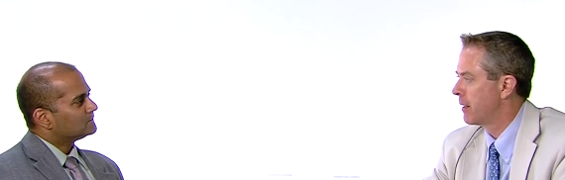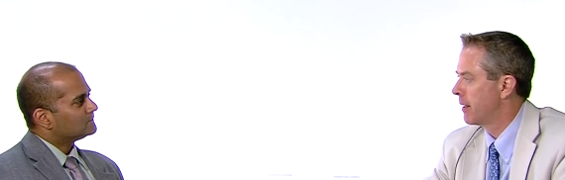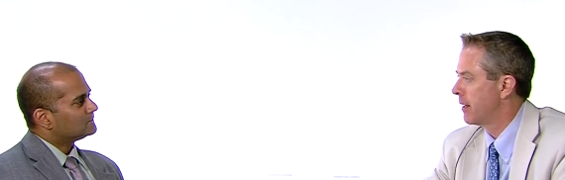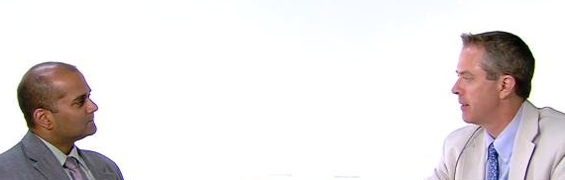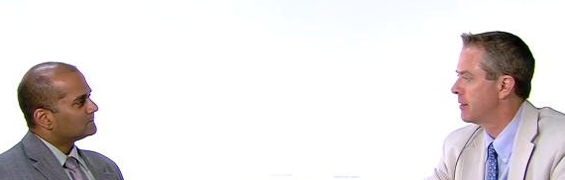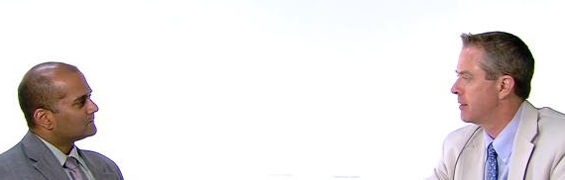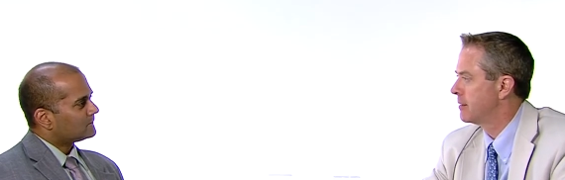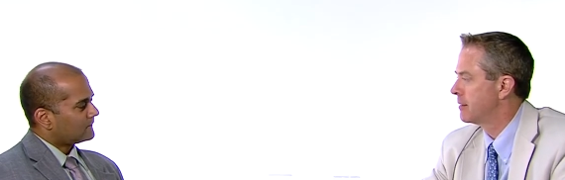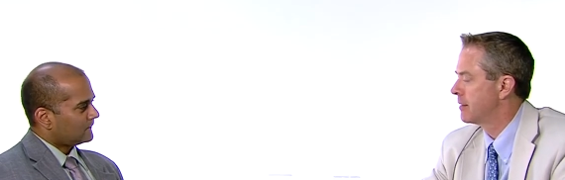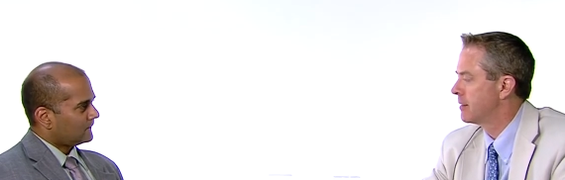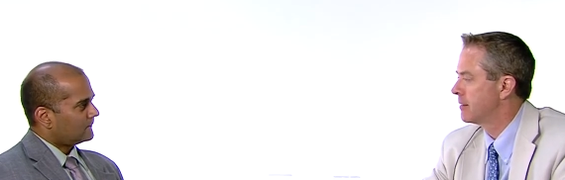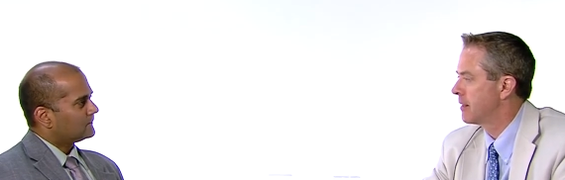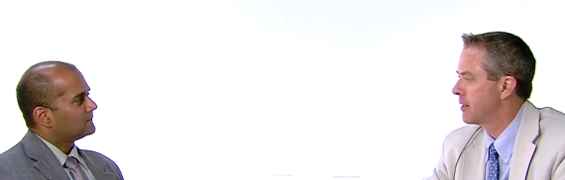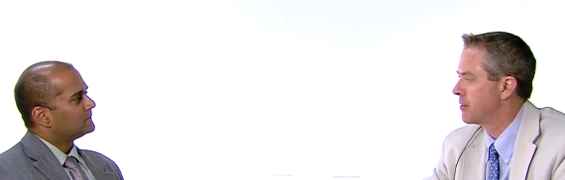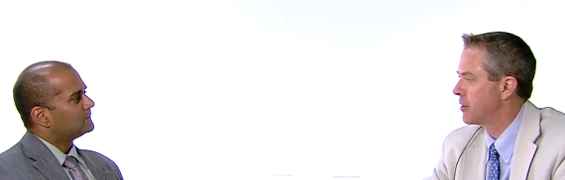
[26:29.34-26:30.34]
Speaker 1: behind, and
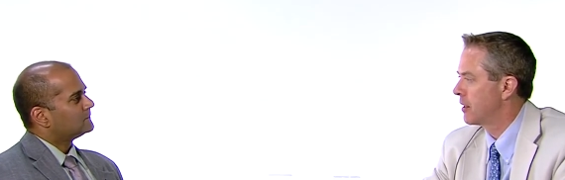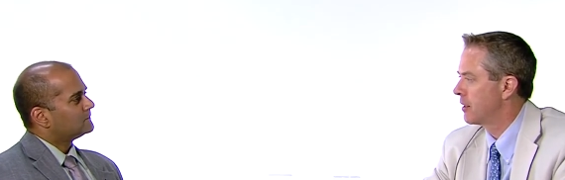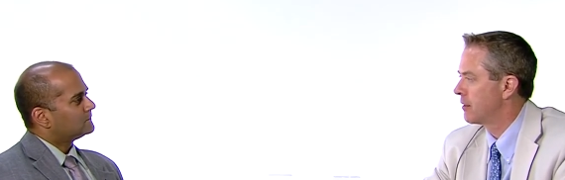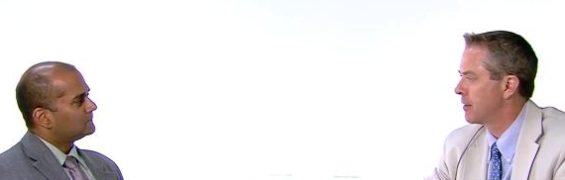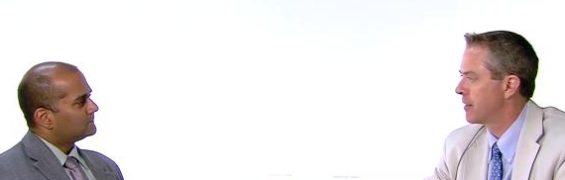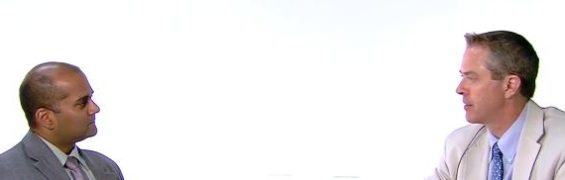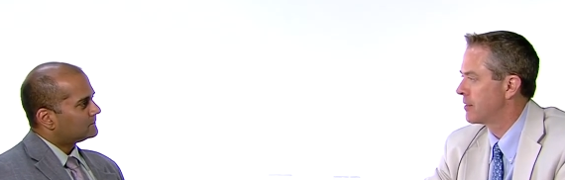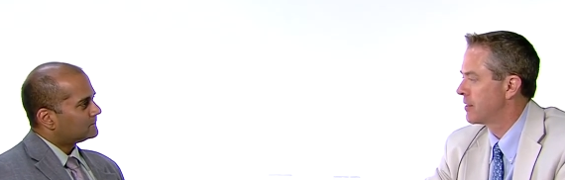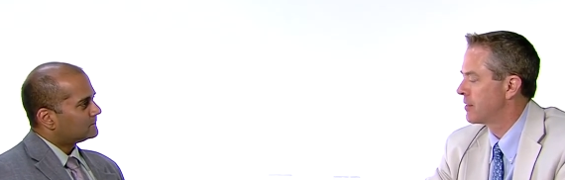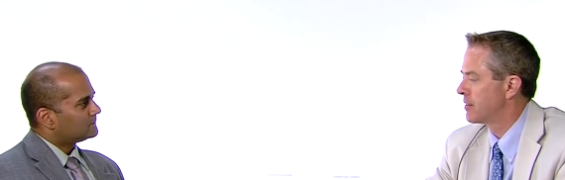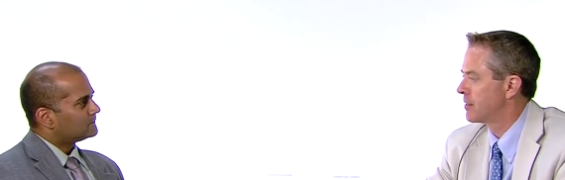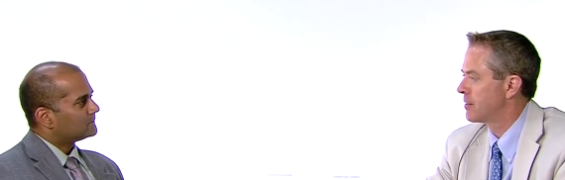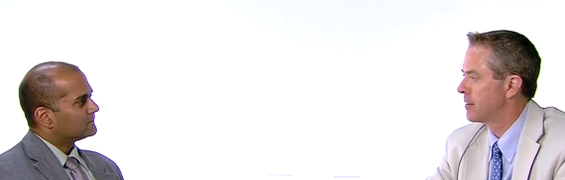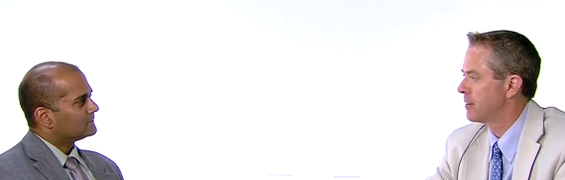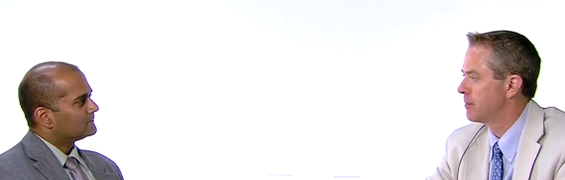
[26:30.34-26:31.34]
ASEAN thinks
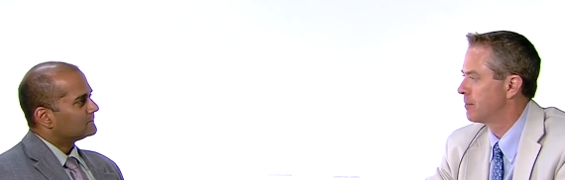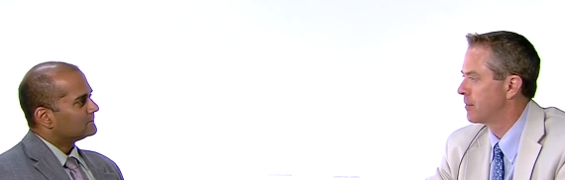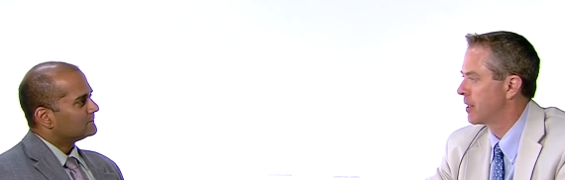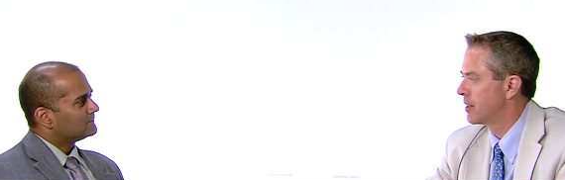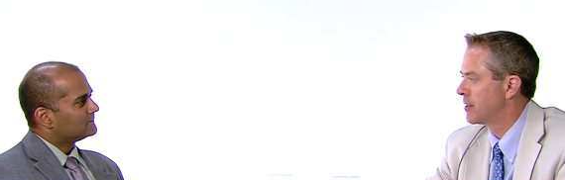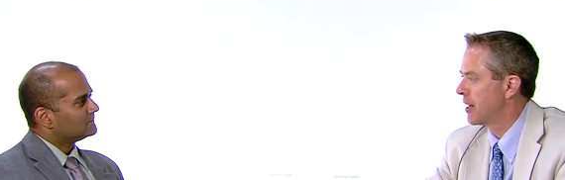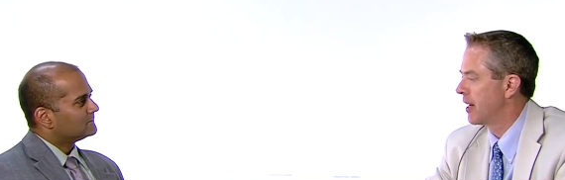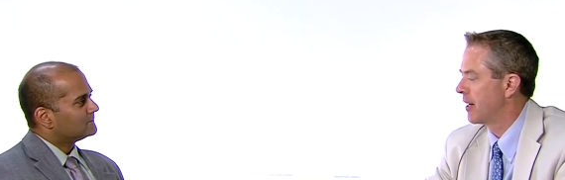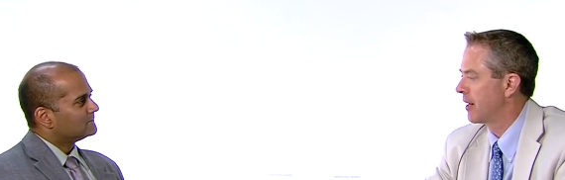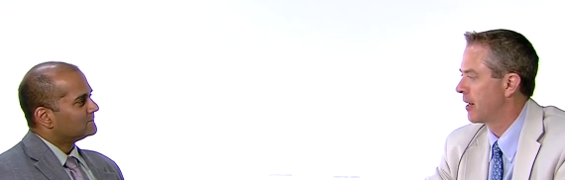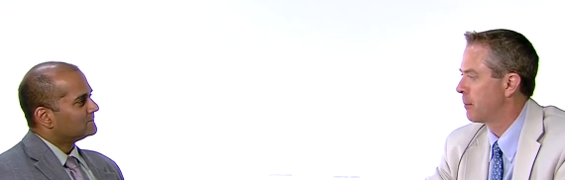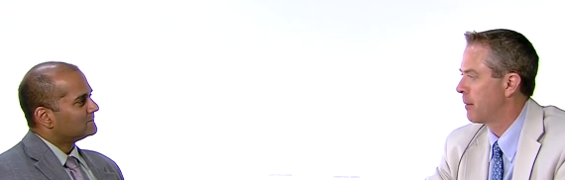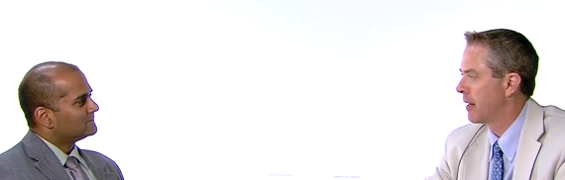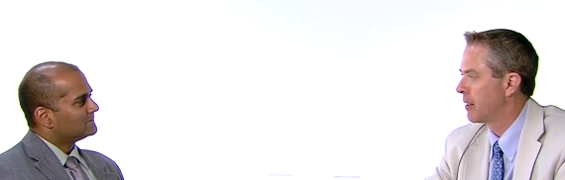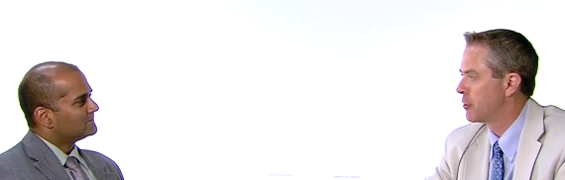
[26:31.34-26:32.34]
it's um, containing
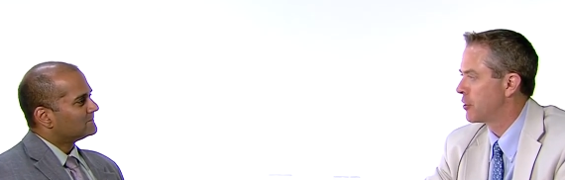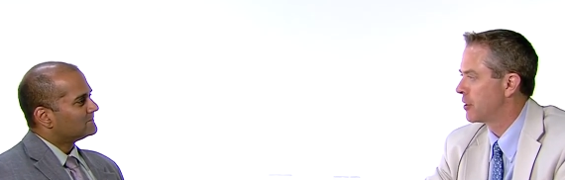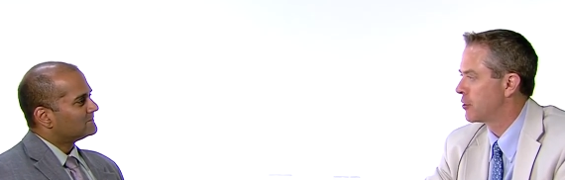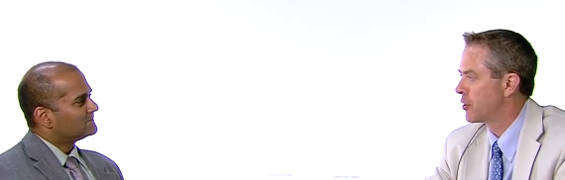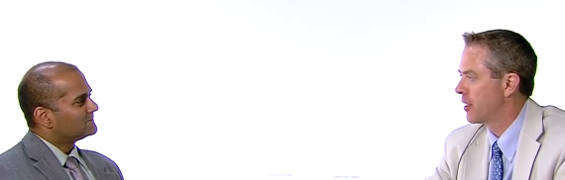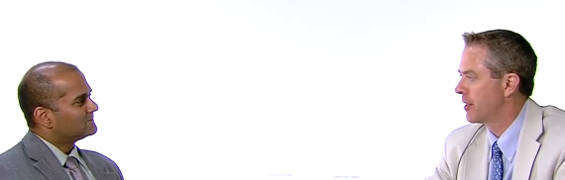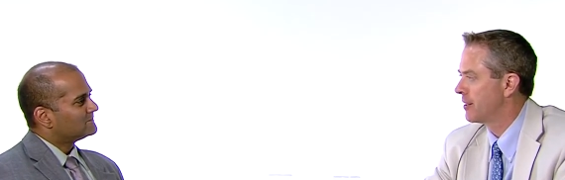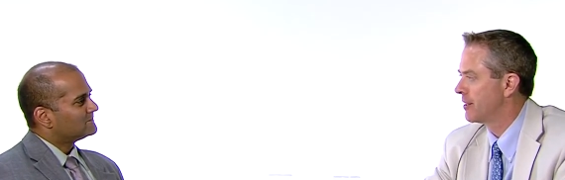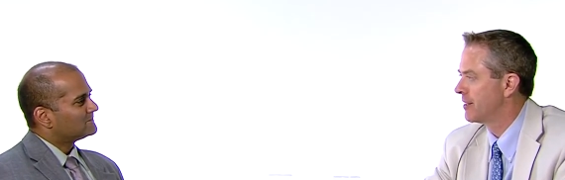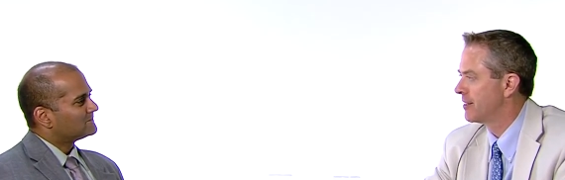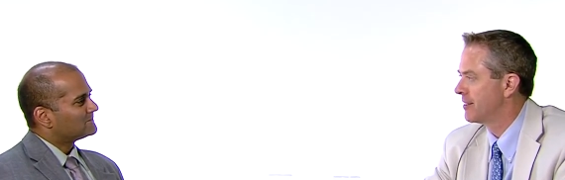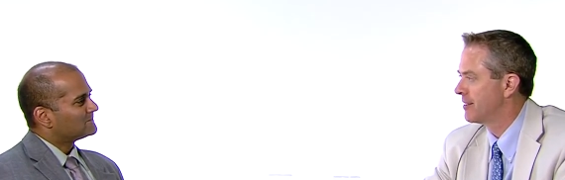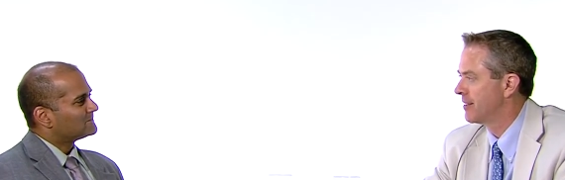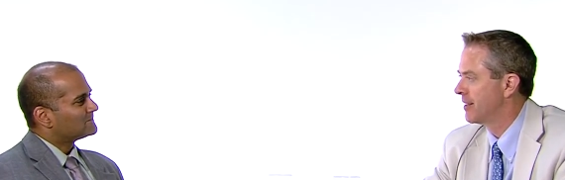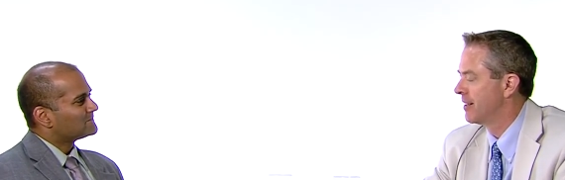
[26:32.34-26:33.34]
and managing China.
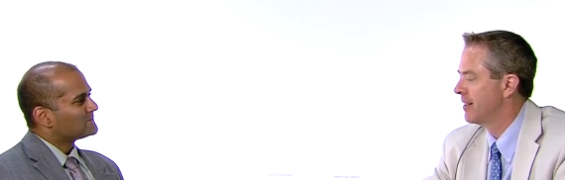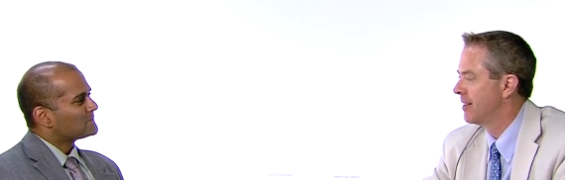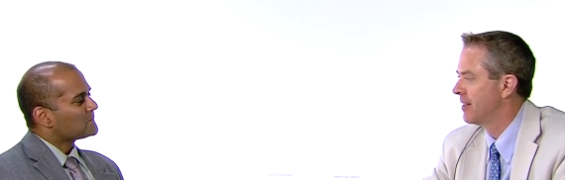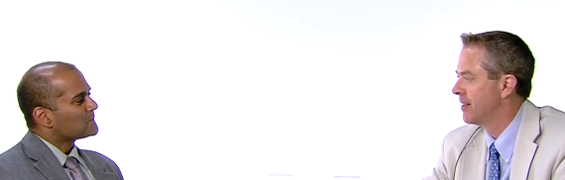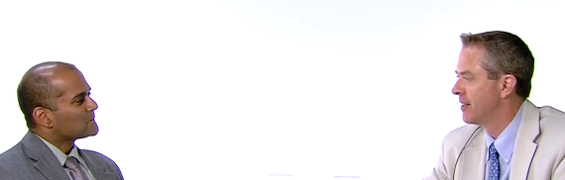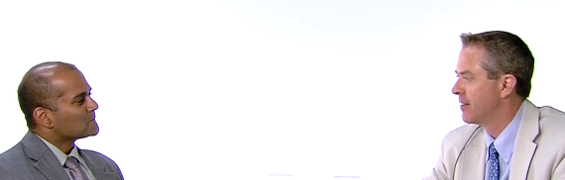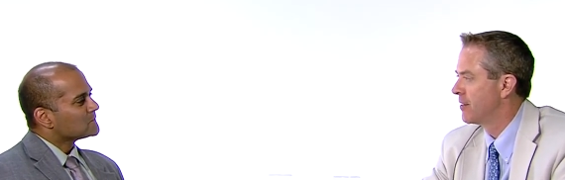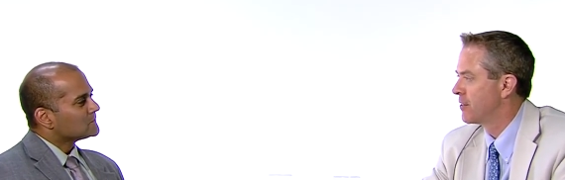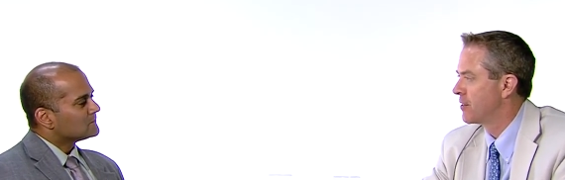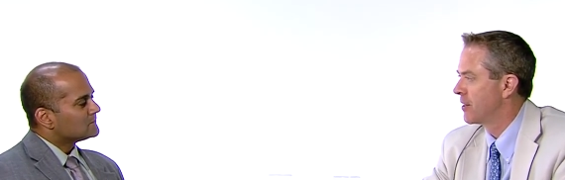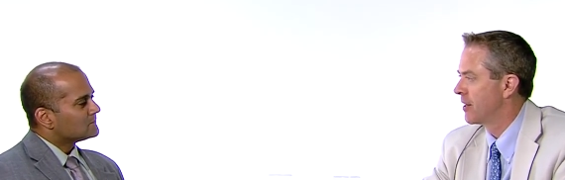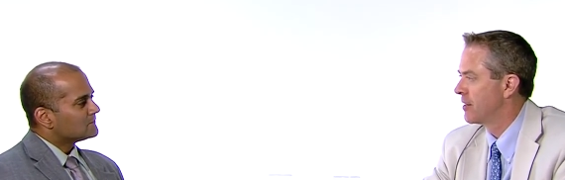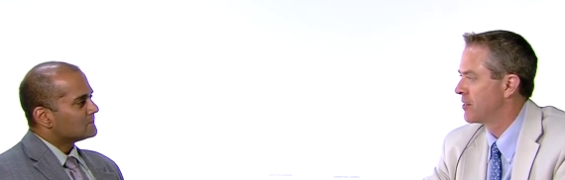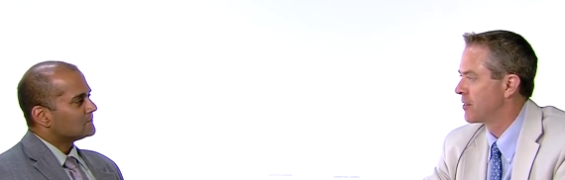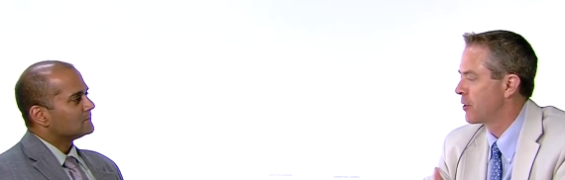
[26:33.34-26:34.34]
And there's a
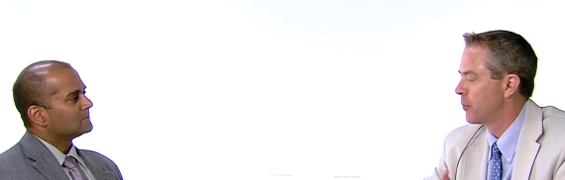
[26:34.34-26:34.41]
nice